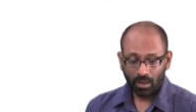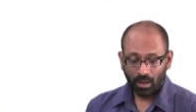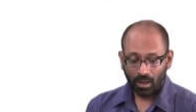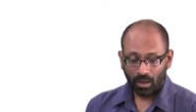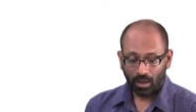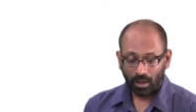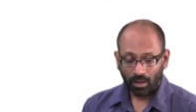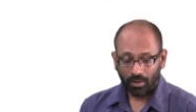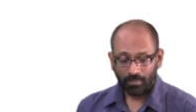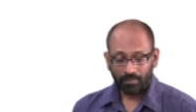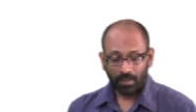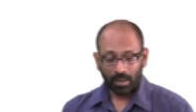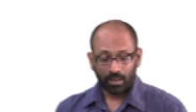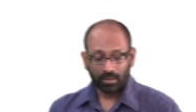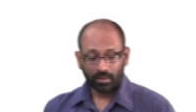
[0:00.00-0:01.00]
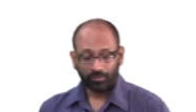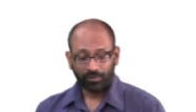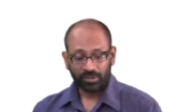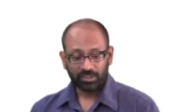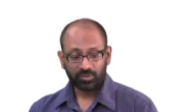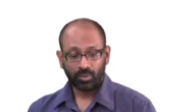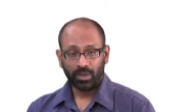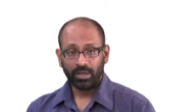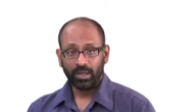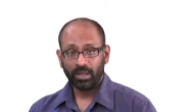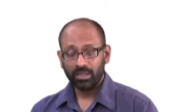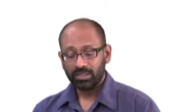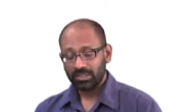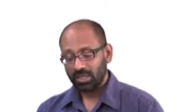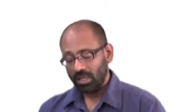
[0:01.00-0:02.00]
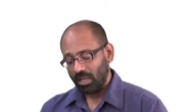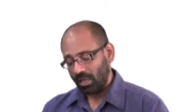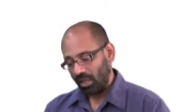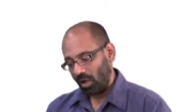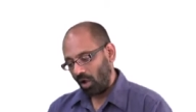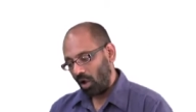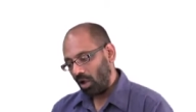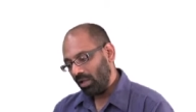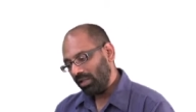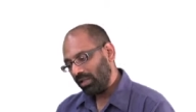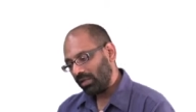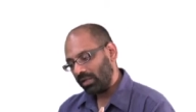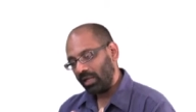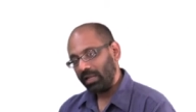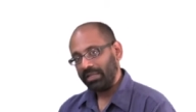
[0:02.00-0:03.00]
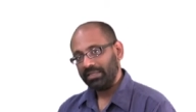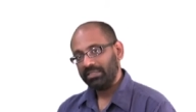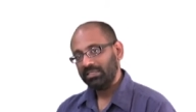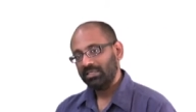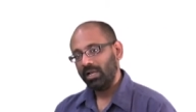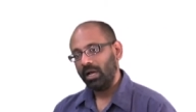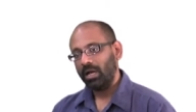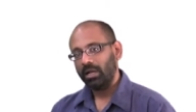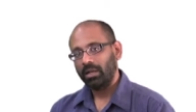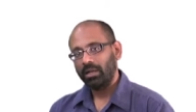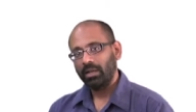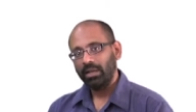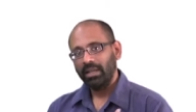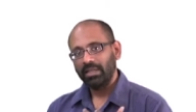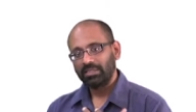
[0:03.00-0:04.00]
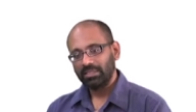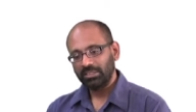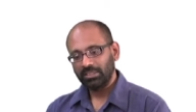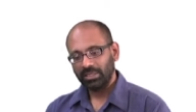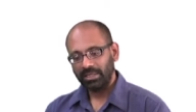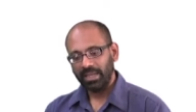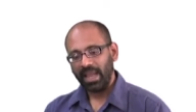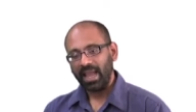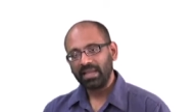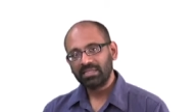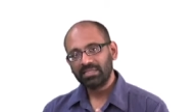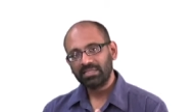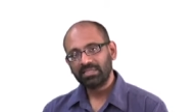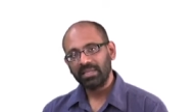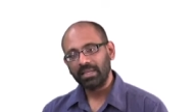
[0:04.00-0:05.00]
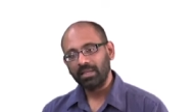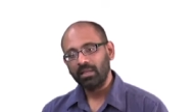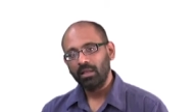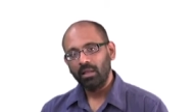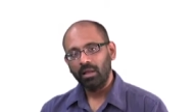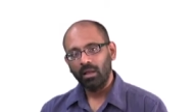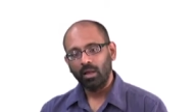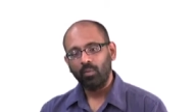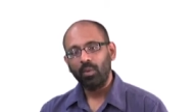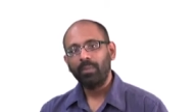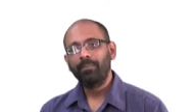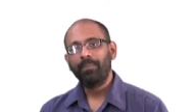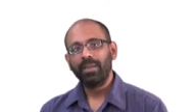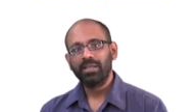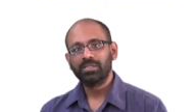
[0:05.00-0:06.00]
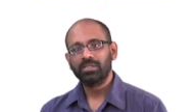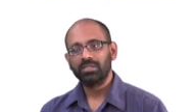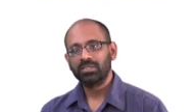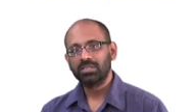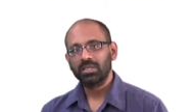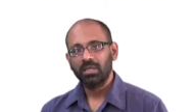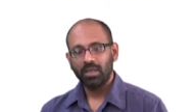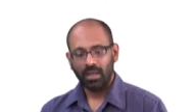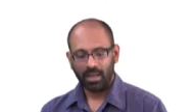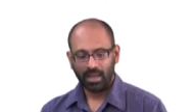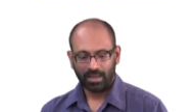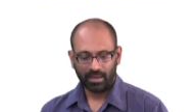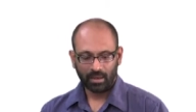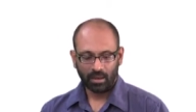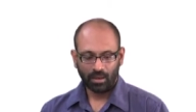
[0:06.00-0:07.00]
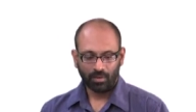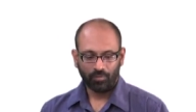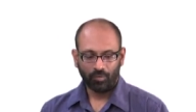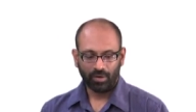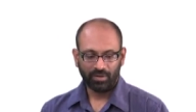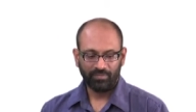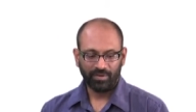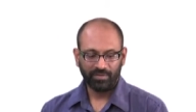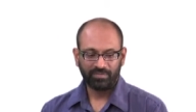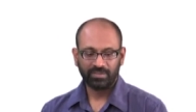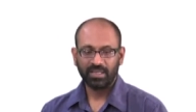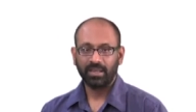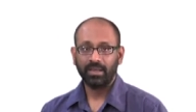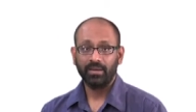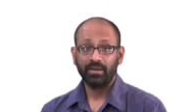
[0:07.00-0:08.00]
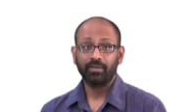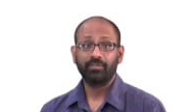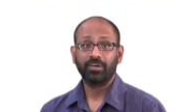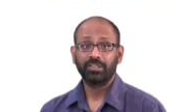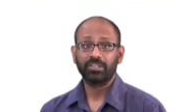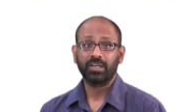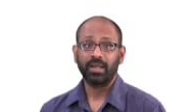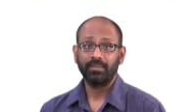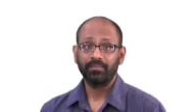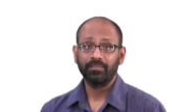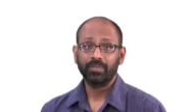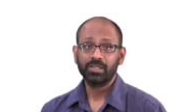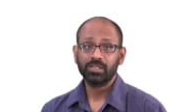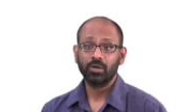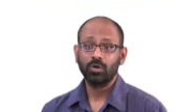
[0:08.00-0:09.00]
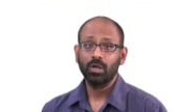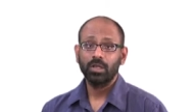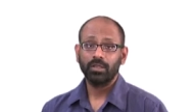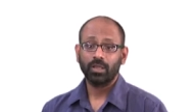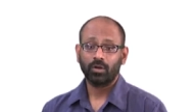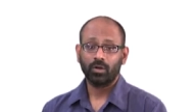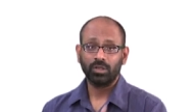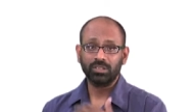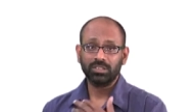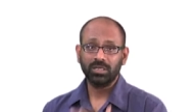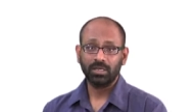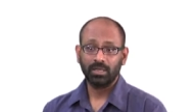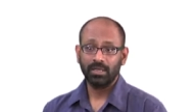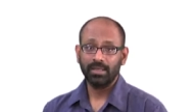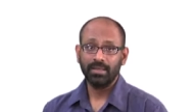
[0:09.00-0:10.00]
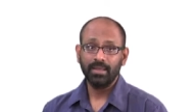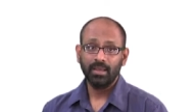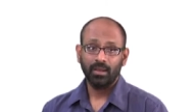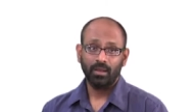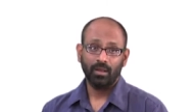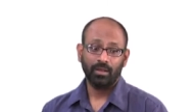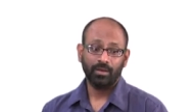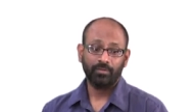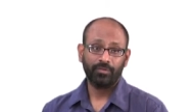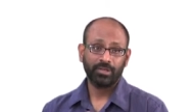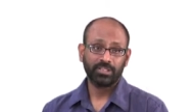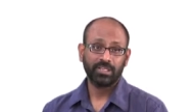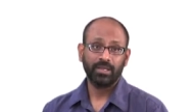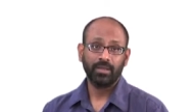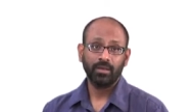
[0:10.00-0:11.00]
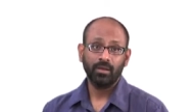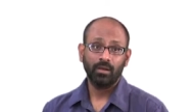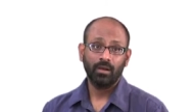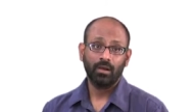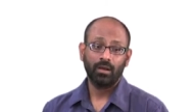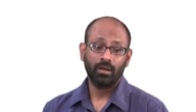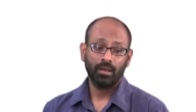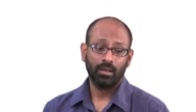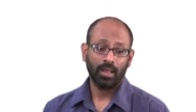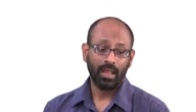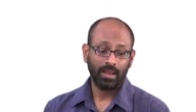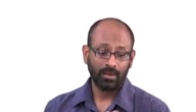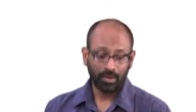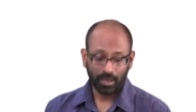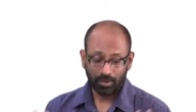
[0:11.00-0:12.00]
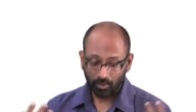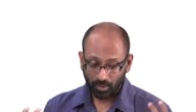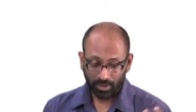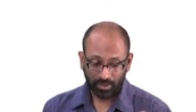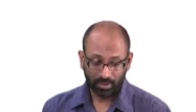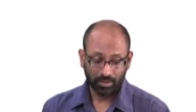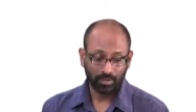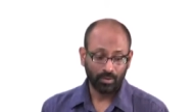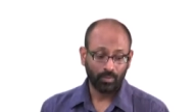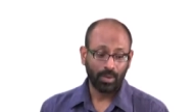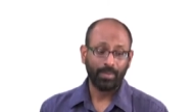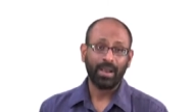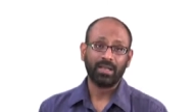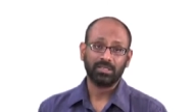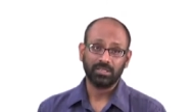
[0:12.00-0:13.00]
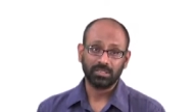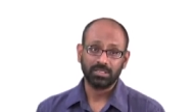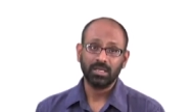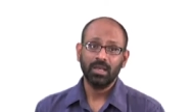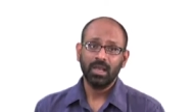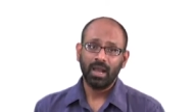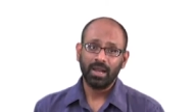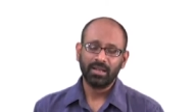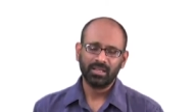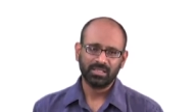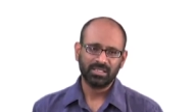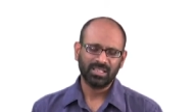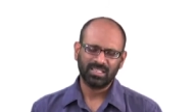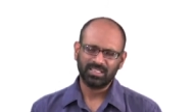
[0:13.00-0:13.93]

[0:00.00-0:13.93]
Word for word: Uh, the first one is all the clients are essentially accessing uh, web pages at 45 second refresh time. So they're constantly uh, refreshing uh, and, and, doing uh, web access. And this is